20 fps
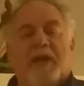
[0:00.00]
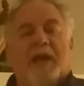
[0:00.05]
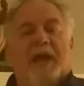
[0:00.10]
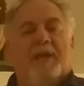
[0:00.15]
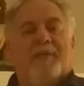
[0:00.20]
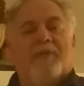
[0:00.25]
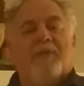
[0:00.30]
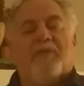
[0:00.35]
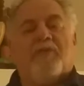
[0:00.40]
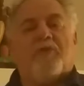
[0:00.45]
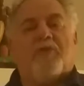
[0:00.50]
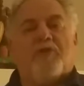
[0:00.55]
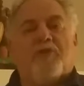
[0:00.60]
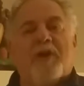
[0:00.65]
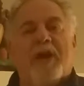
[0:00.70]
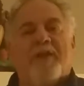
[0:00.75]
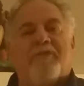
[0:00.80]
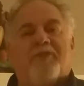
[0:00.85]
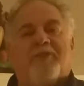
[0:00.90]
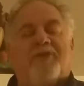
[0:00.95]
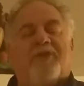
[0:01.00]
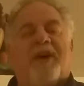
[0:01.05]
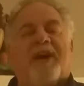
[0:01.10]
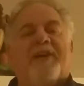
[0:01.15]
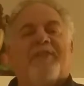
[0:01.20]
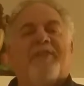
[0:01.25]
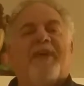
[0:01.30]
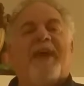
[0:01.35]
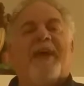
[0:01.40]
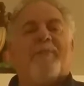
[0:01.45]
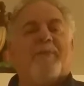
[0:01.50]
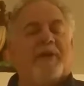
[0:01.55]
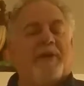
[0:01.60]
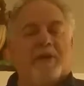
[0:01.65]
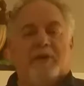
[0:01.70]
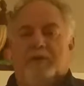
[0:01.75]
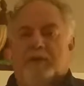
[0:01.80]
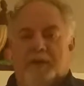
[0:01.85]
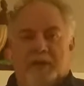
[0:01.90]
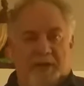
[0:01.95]
And this creates a
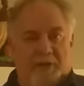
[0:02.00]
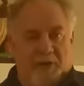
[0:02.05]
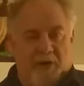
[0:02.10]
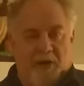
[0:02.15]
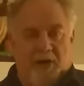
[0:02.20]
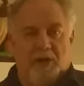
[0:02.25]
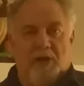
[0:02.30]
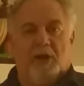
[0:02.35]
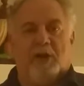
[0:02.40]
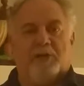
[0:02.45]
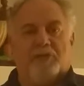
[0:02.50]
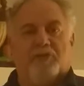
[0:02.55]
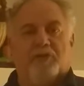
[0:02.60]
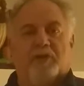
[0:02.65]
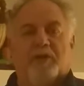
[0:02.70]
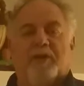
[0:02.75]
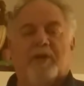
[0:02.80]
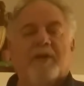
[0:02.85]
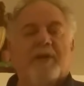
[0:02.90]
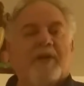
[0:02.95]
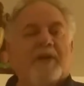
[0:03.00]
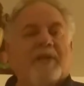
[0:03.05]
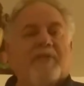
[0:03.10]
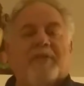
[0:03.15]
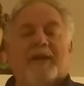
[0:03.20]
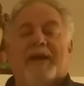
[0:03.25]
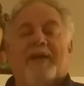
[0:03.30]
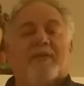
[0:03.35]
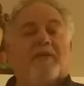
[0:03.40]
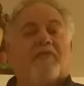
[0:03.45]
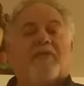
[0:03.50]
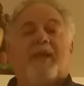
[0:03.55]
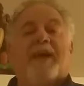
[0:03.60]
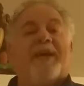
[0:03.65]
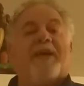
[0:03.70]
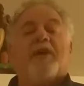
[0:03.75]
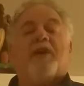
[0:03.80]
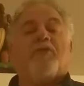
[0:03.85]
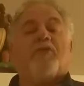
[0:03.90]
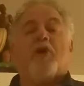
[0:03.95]
dynamic in our country that is
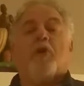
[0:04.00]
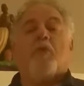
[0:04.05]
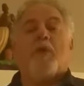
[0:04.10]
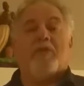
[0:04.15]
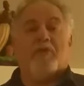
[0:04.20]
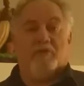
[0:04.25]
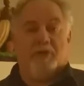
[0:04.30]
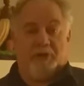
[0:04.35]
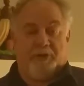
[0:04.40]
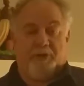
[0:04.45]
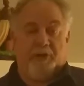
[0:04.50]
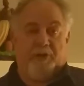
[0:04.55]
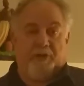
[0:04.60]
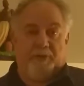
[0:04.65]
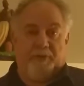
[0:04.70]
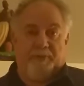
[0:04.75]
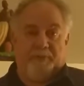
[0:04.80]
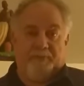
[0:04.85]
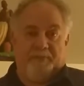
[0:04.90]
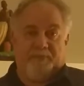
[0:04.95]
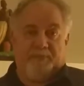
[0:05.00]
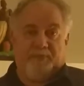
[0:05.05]
like no other on earth.